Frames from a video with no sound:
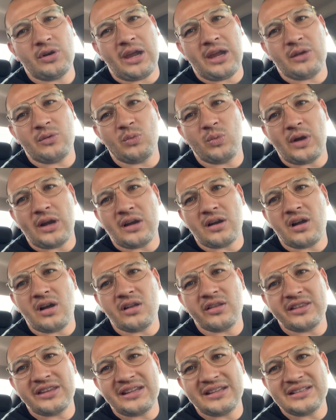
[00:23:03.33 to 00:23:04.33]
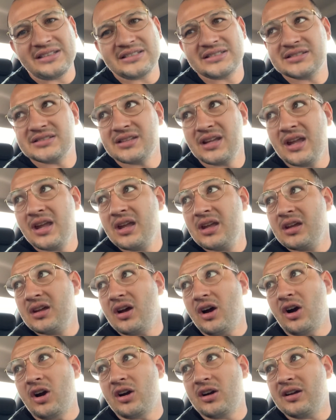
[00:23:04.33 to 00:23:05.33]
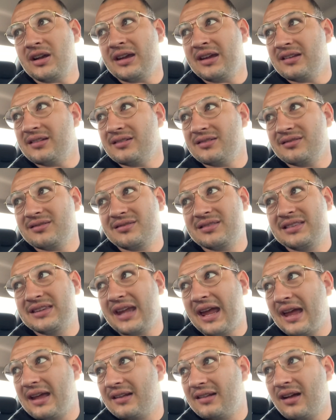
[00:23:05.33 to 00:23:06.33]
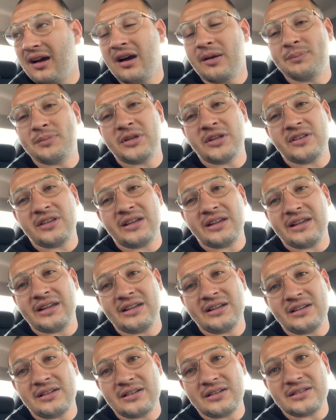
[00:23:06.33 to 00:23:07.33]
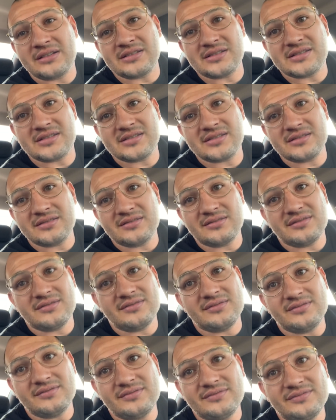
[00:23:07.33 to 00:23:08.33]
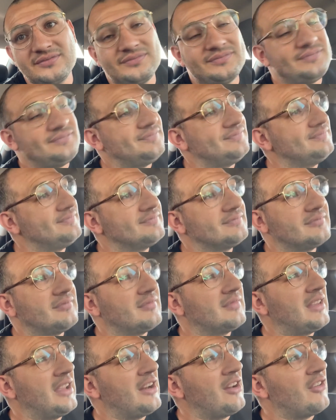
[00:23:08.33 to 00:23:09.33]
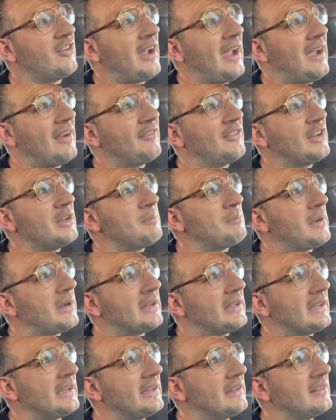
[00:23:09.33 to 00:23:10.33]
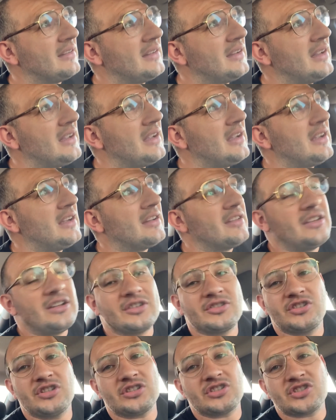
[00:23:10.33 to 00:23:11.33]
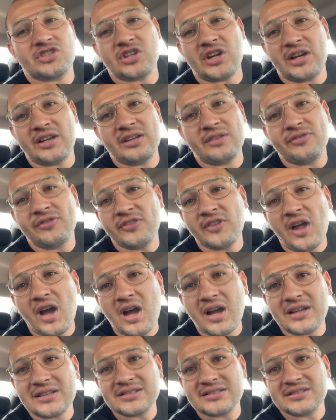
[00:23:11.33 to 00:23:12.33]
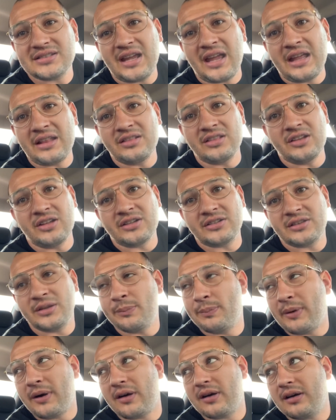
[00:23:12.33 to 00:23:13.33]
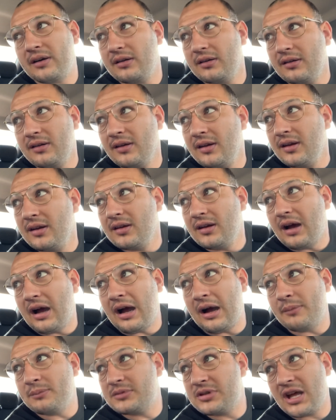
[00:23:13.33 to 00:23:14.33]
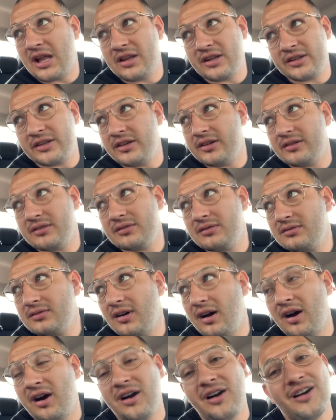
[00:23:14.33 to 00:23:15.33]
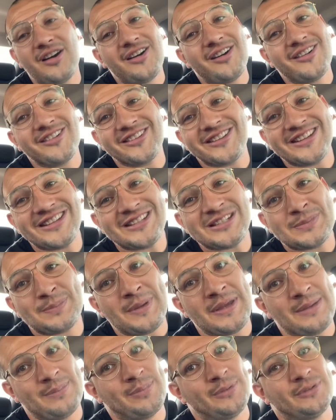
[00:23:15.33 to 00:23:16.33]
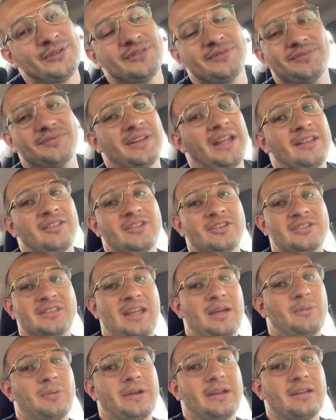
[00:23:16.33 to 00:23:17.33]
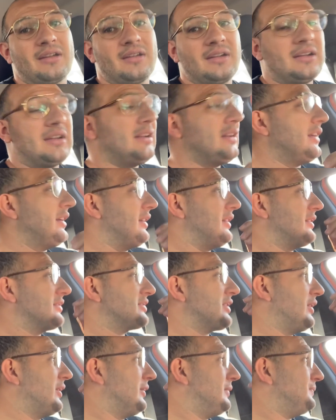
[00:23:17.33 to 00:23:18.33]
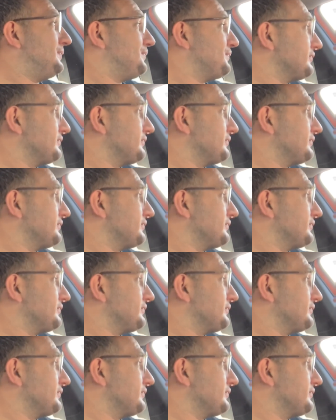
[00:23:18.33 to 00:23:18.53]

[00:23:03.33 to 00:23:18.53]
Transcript: and wear all this are in debt up to the ears. They don't have any money. They're just trying to floss and look the part. I'm telling you, all these people that look that way. So,